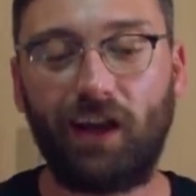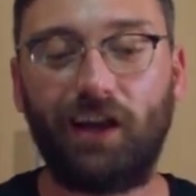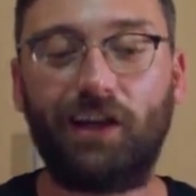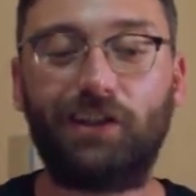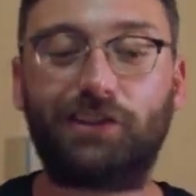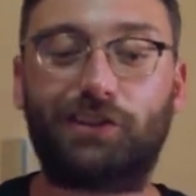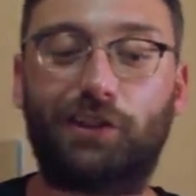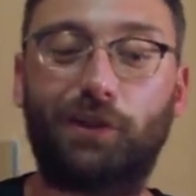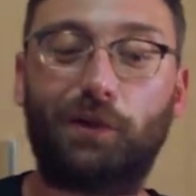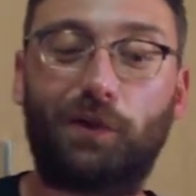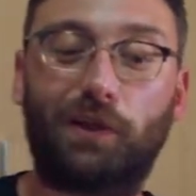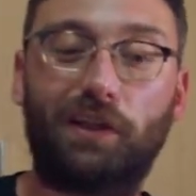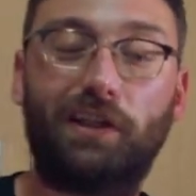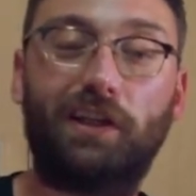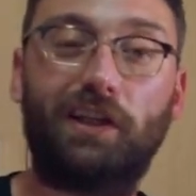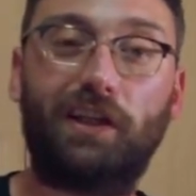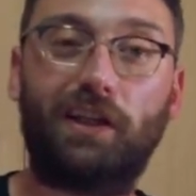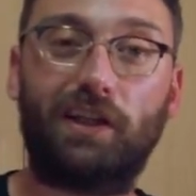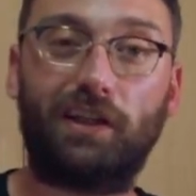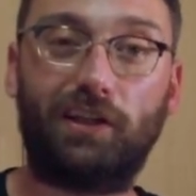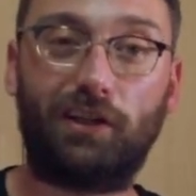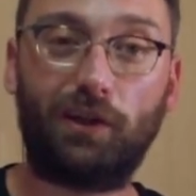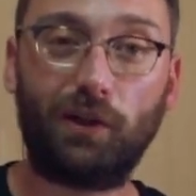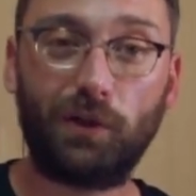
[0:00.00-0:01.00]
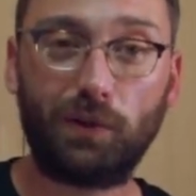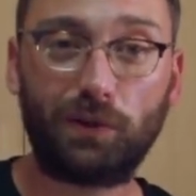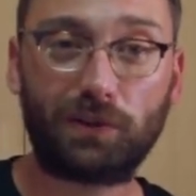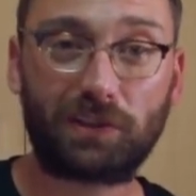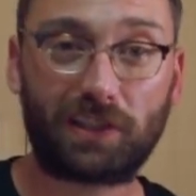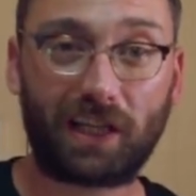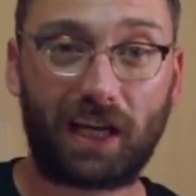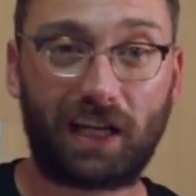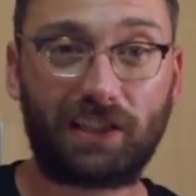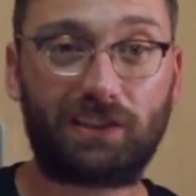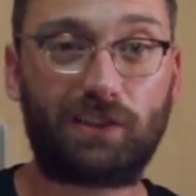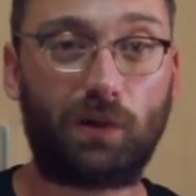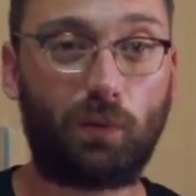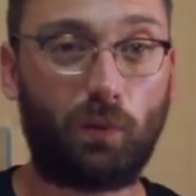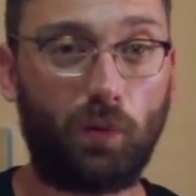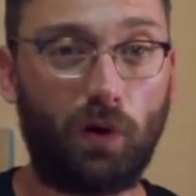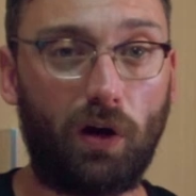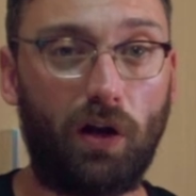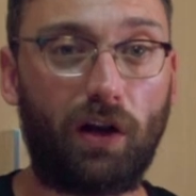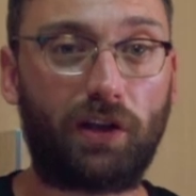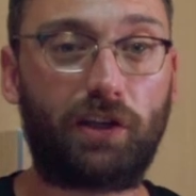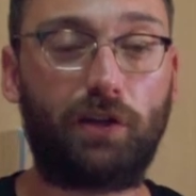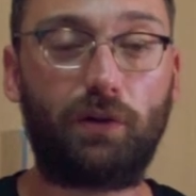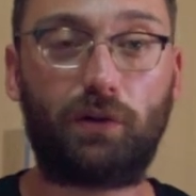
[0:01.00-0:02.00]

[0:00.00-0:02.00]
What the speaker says: So you can use that to work.